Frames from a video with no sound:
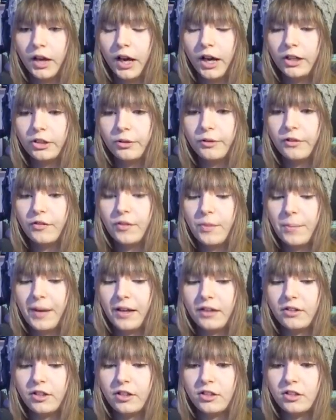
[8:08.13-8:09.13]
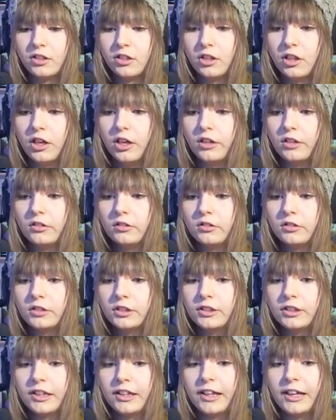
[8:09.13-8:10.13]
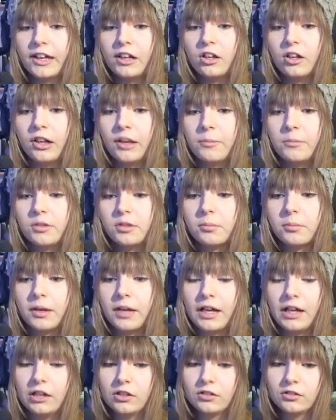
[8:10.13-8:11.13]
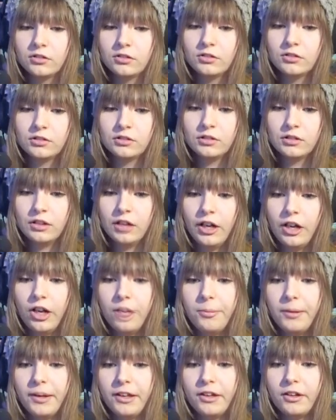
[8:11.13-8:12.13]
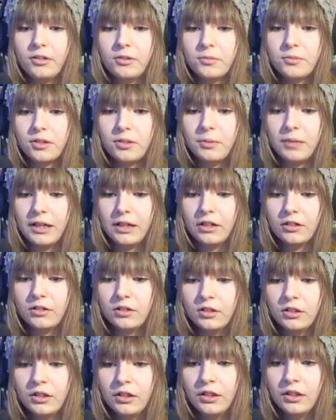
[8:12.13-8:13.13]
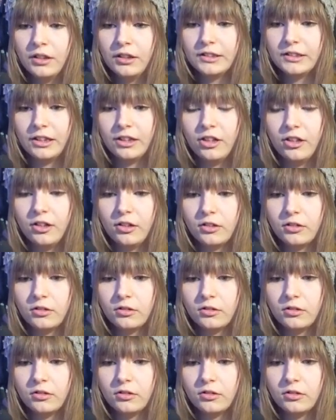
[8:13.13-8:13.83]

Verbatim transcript: I don't remember big dude's gone. Did I kill him somehow? I hope I killed him somehow. Because he could